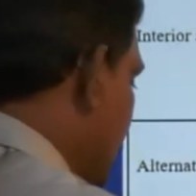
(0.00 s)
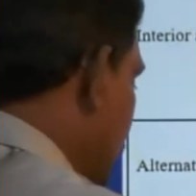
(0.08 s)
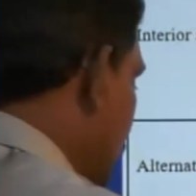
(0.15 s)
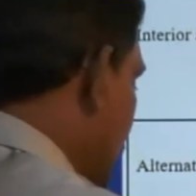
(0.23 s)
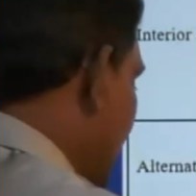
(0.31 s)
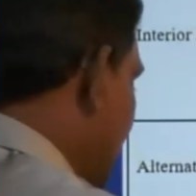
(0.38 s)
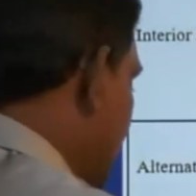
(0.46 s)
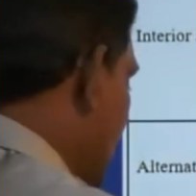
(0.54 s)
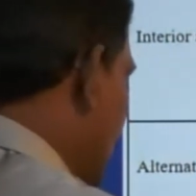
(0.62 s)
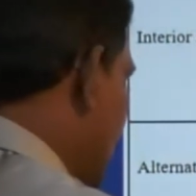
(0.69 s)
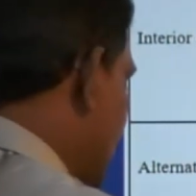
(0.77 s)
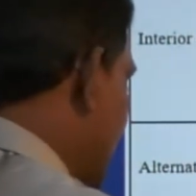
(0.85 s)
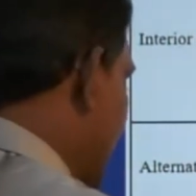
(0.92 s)
Students,
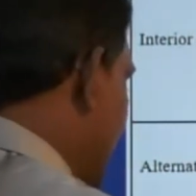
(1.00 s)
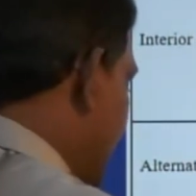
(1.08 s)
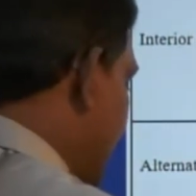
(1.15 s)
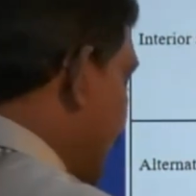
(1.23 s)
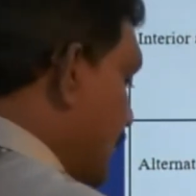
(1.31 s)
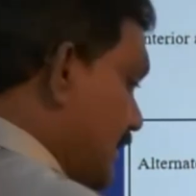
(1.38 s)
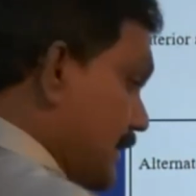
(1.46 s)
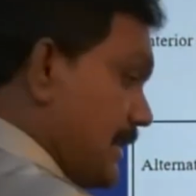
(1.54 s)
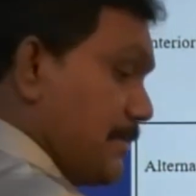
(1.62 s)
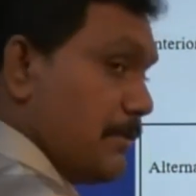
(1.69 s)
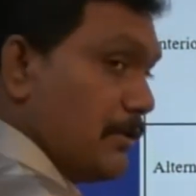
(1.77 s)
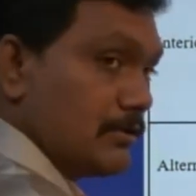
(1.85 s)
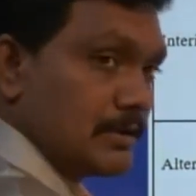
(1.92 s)
once again, this is
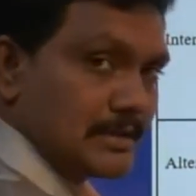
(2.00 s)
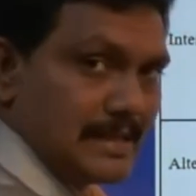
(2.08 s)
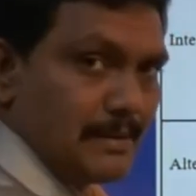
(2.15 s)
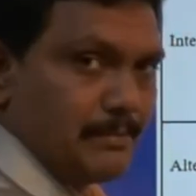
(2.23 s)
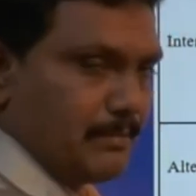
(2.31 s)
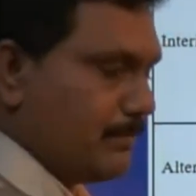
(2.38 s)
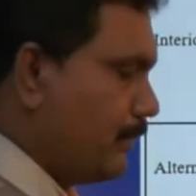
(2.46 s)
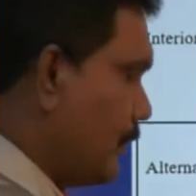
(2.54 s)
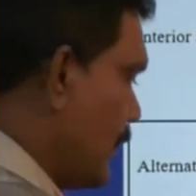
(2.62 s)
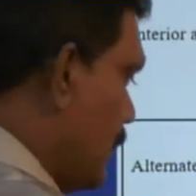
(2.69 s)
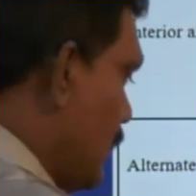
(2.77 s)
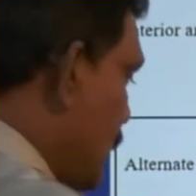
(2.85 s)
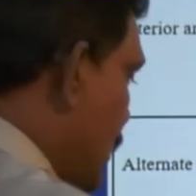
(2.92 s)
about sum.
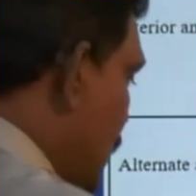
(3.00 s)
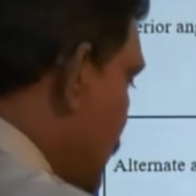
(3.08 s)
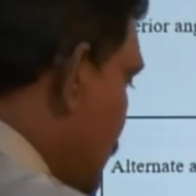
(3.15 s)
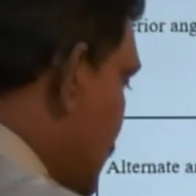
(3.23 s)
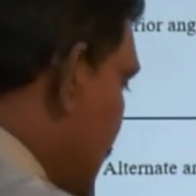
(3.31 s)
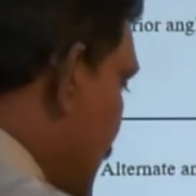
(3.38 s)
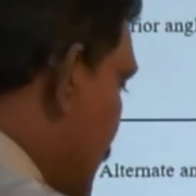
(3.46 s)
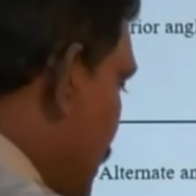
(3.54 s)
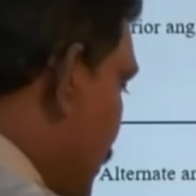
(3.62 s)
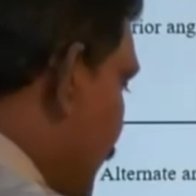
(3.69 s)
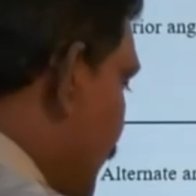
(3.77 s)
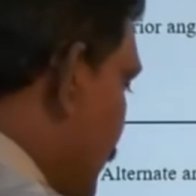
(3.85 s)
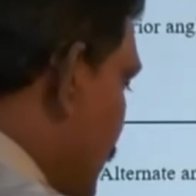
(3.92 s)
Sum
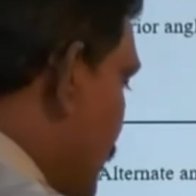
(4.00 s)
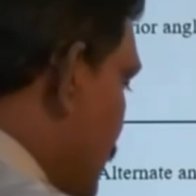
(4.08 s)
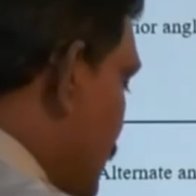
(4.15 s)
of